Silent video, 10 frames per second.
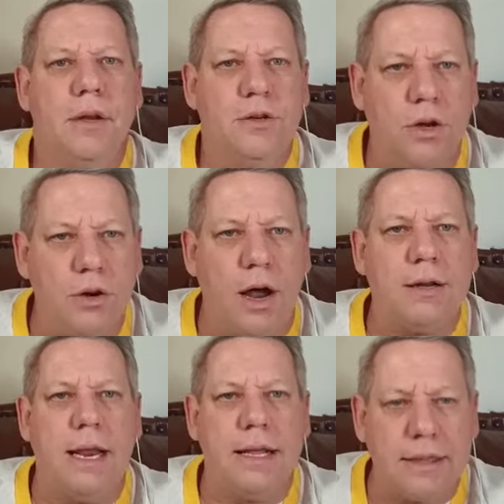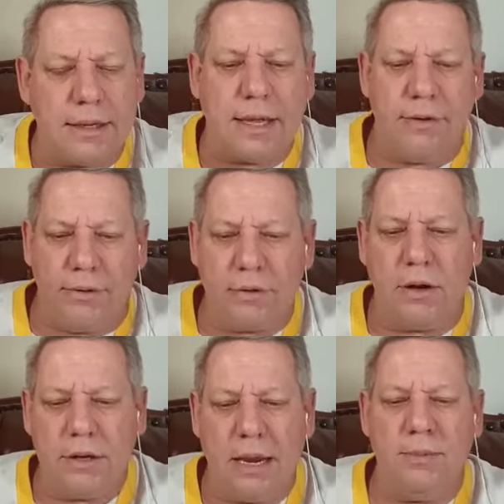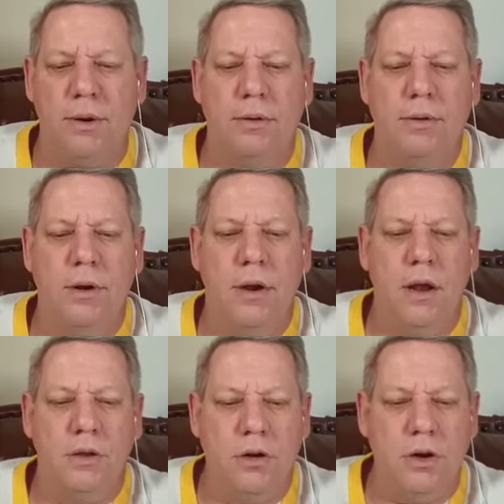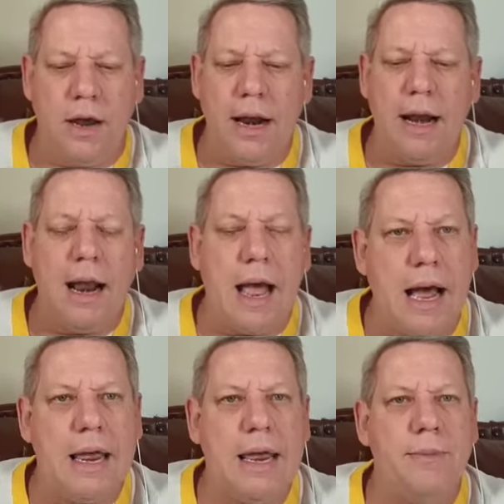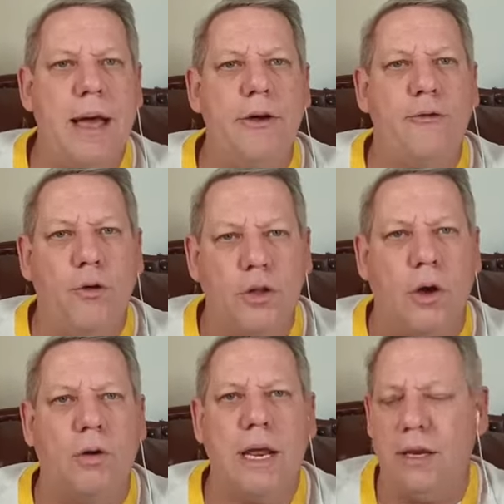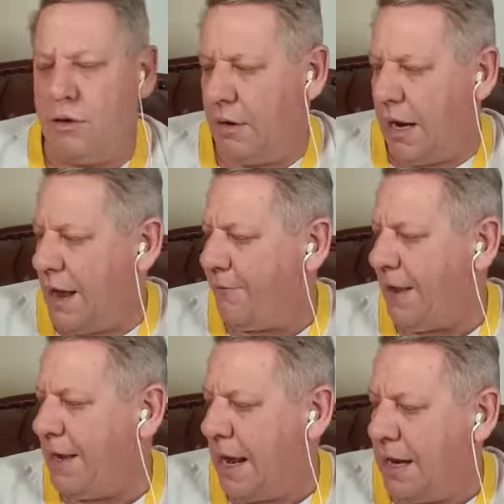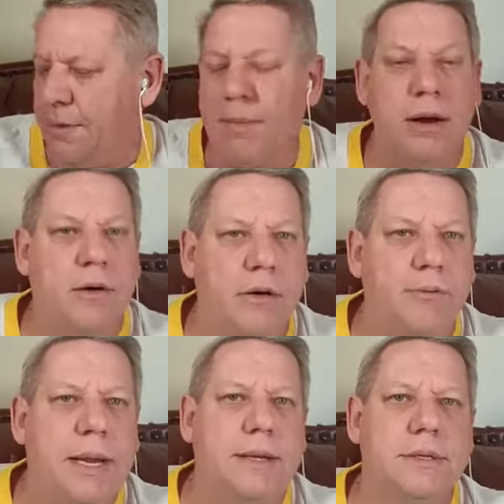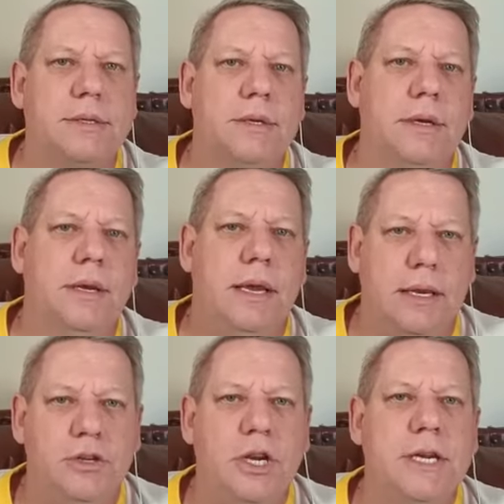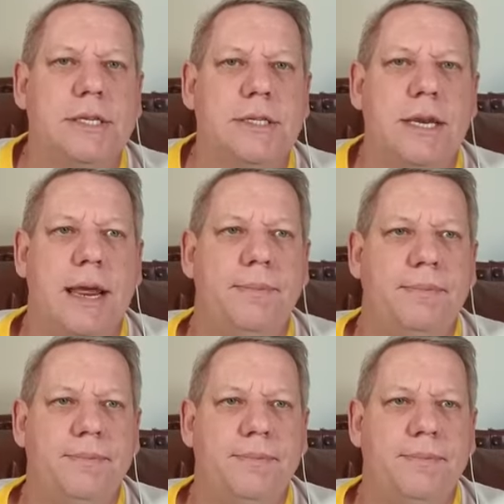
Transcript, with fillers: Do not let the devil condemn you. Do not allow him a foothold in your life in any manner of means, in Jesus' name.